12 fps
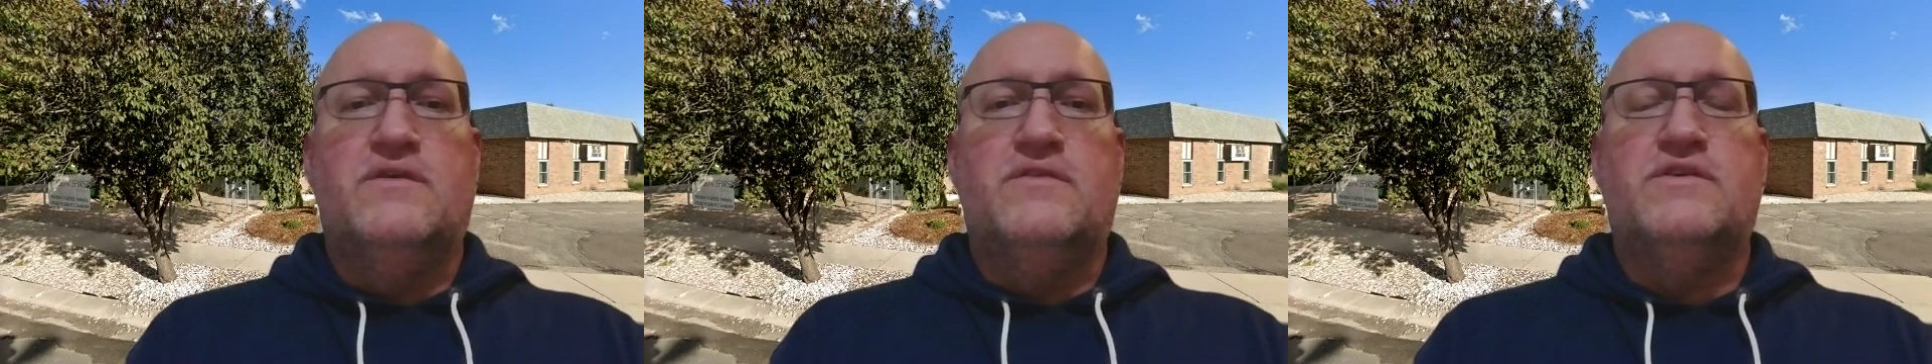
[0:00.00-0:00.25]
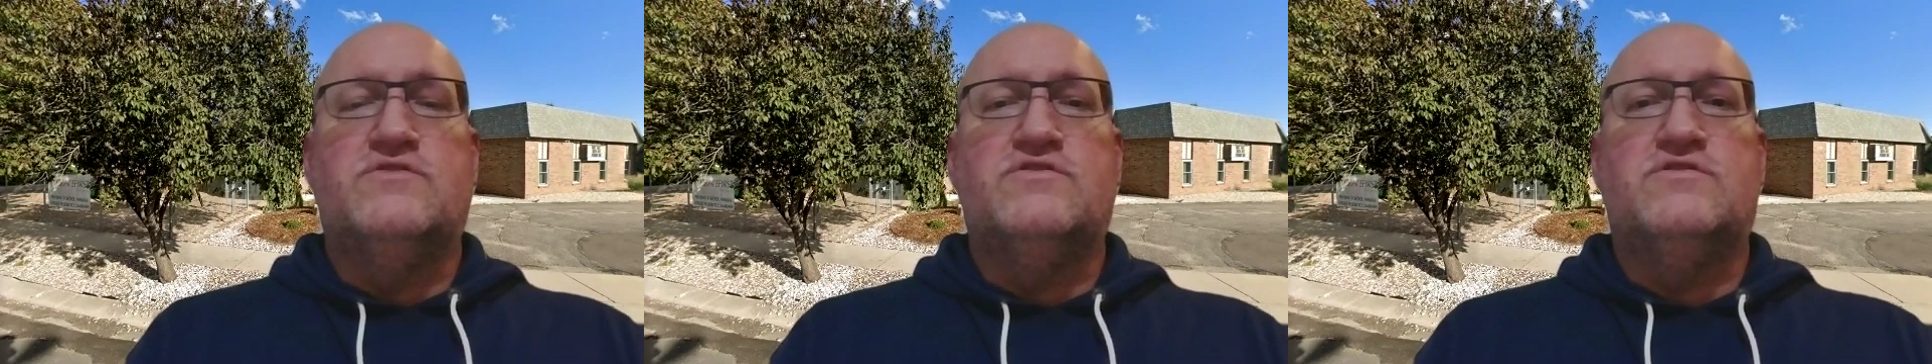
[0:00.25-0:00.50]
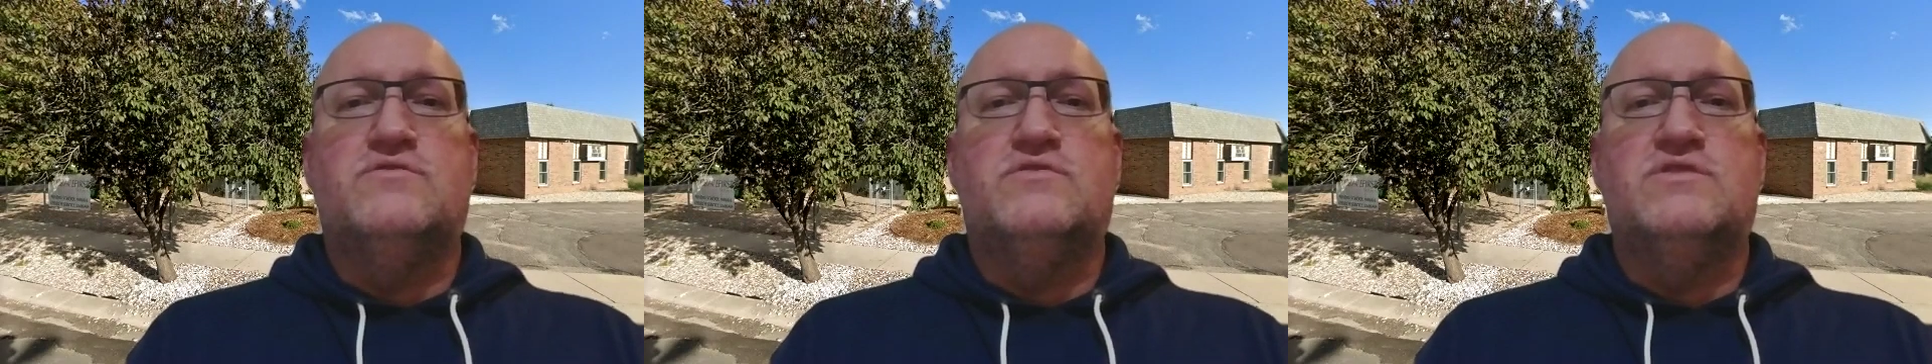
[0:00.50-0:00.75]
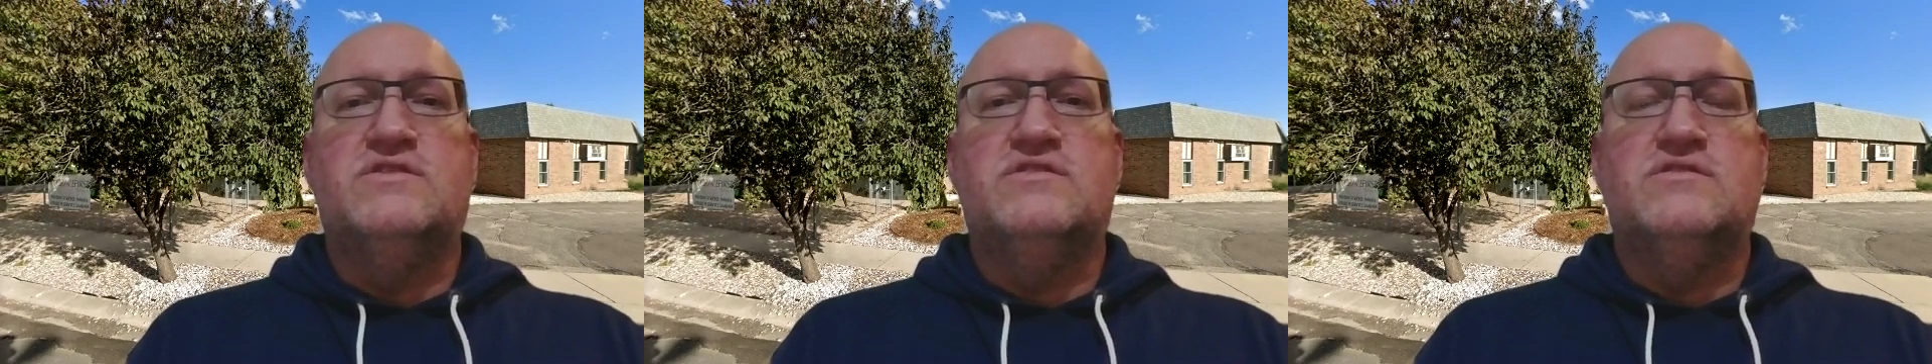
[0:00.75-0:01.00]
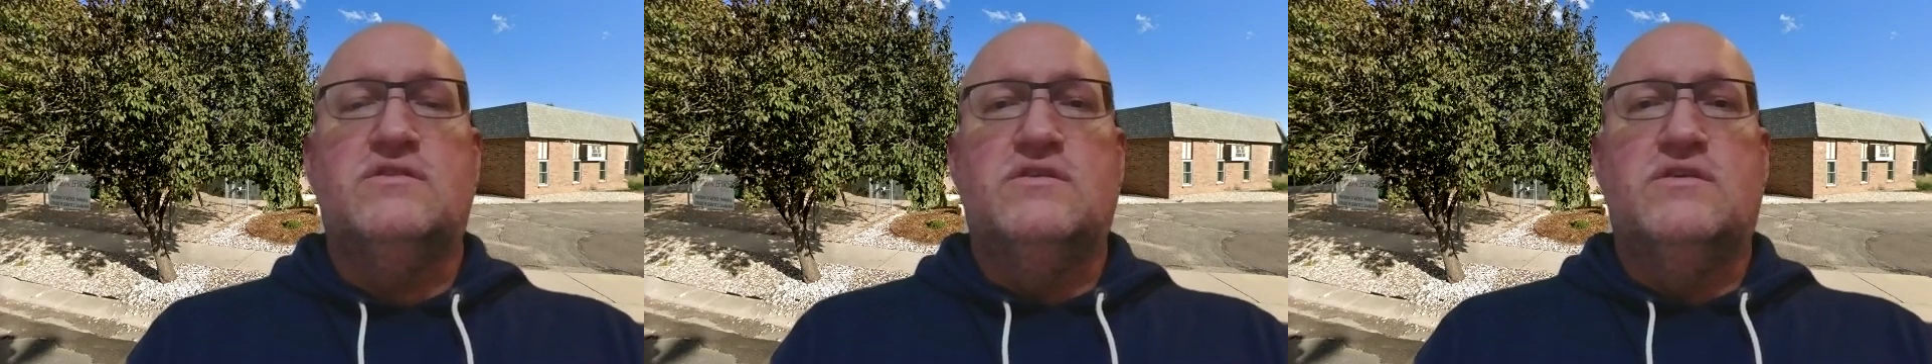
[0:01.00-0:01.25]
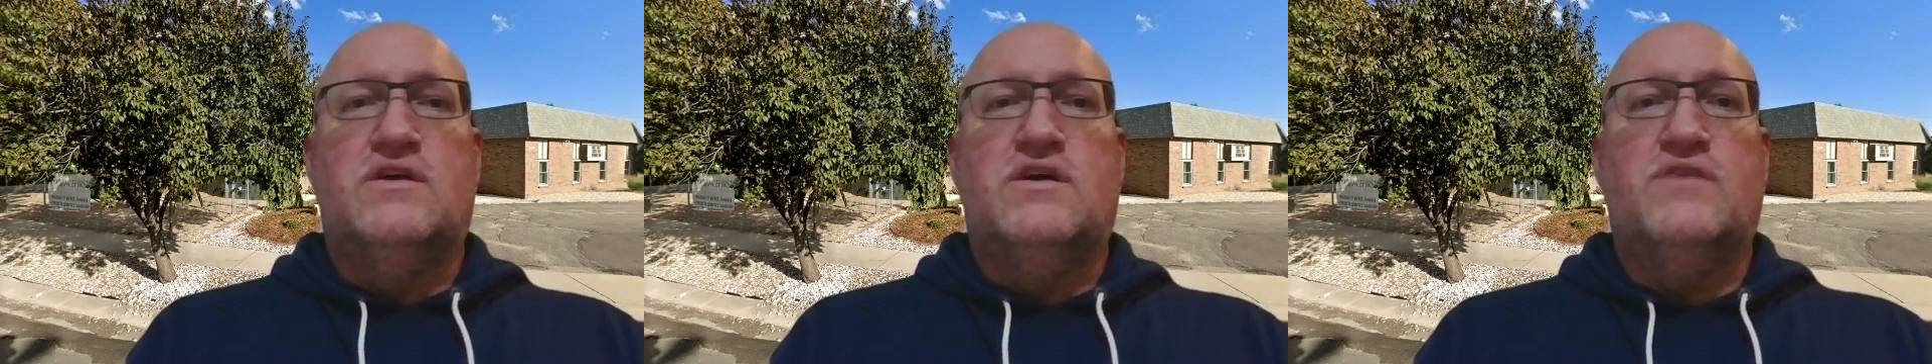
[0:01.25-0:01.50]
There's stories
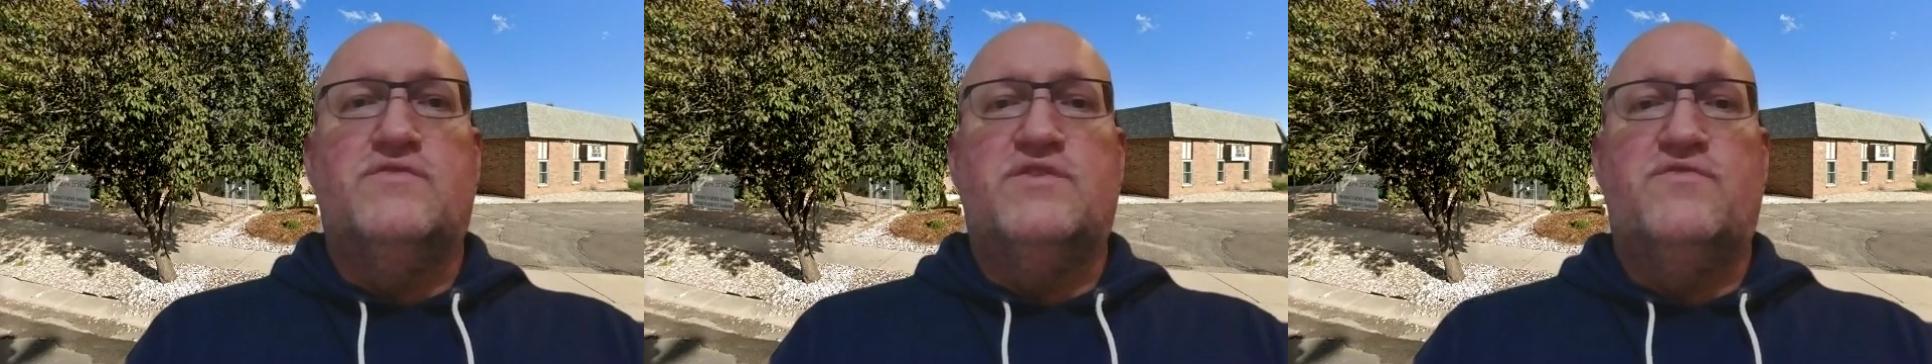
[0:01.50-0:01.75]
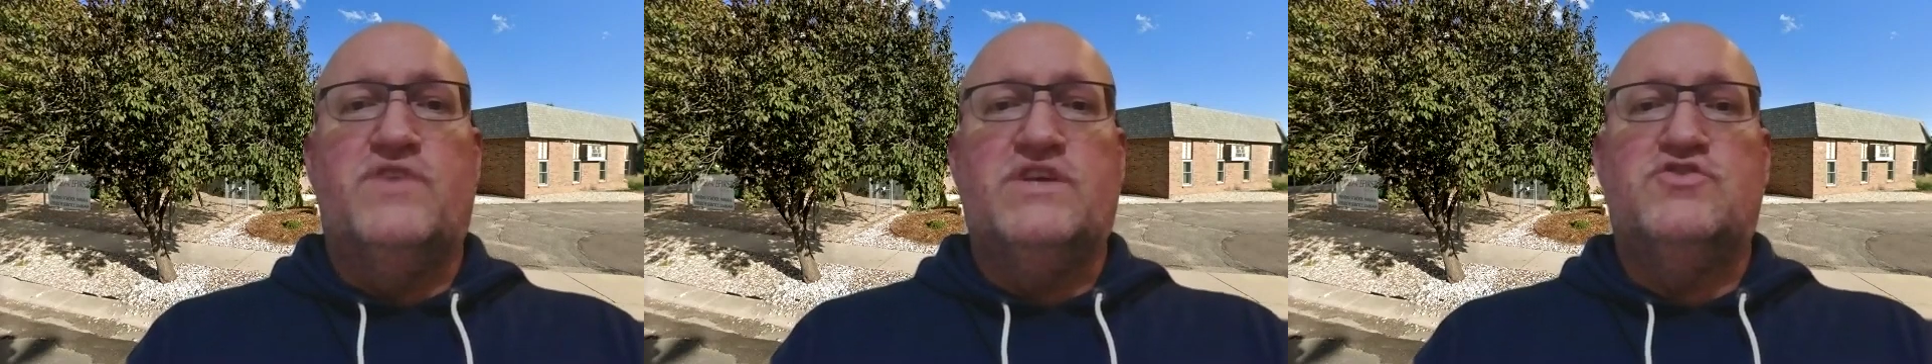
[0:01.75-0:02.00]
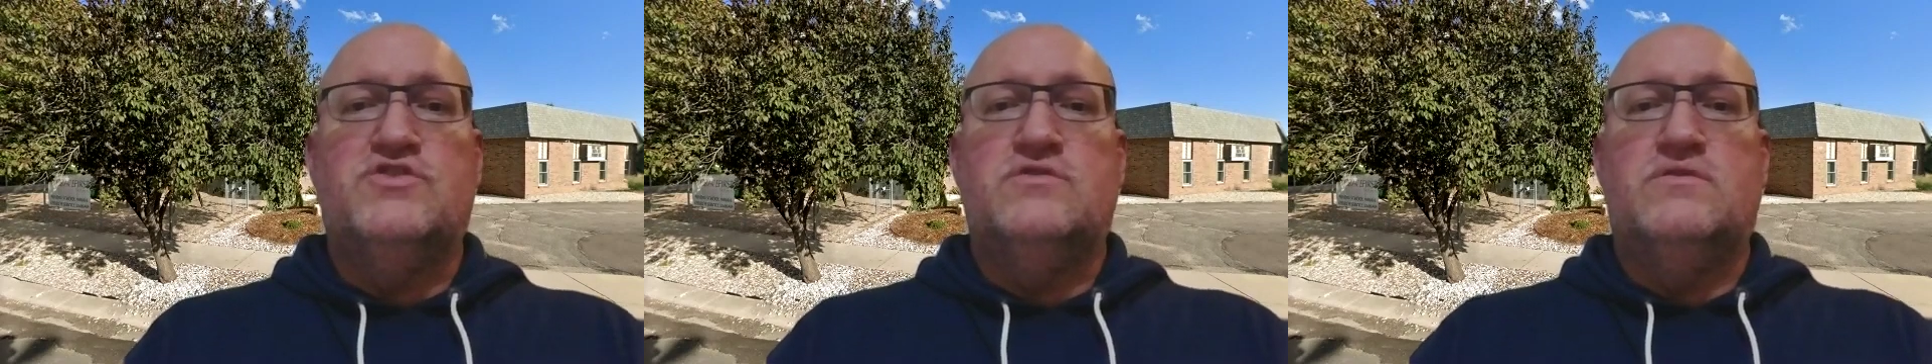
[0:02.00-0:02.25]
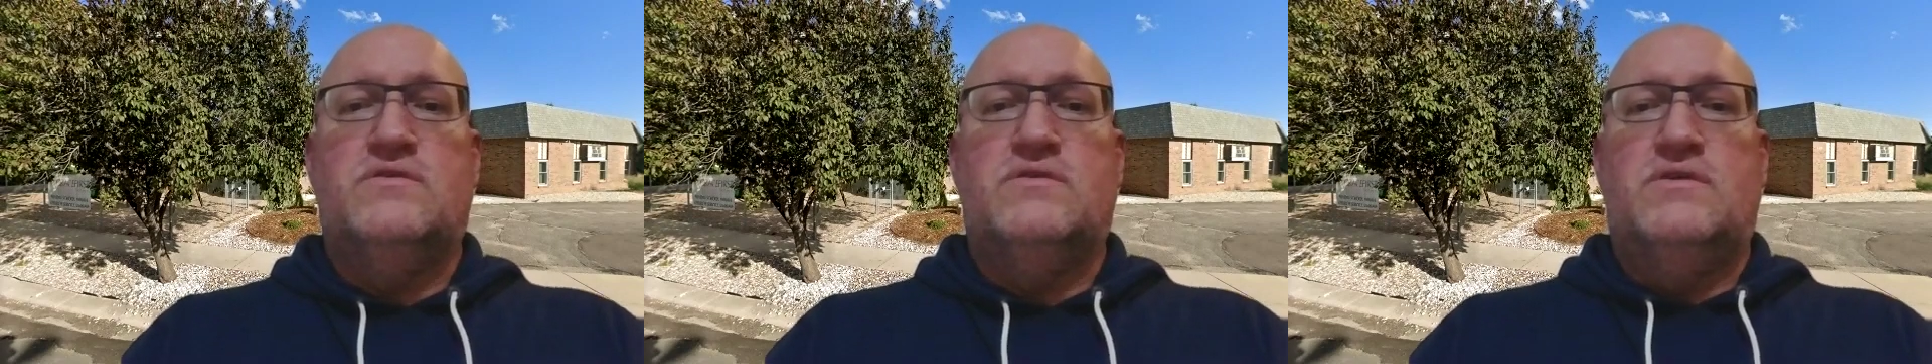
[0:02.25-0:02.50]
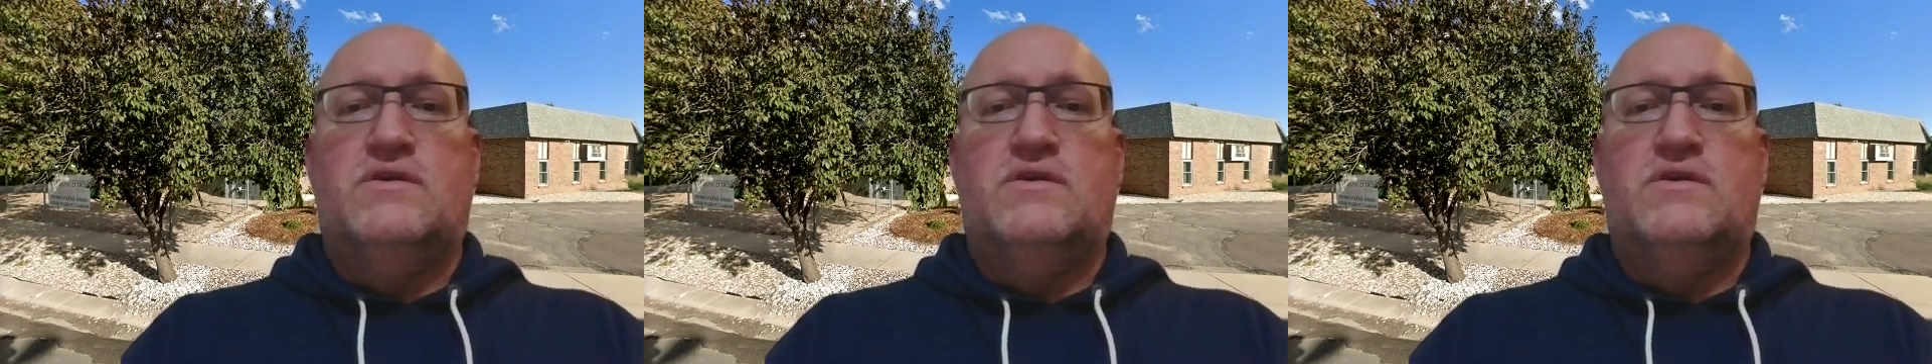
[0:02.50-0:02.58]
of adventure,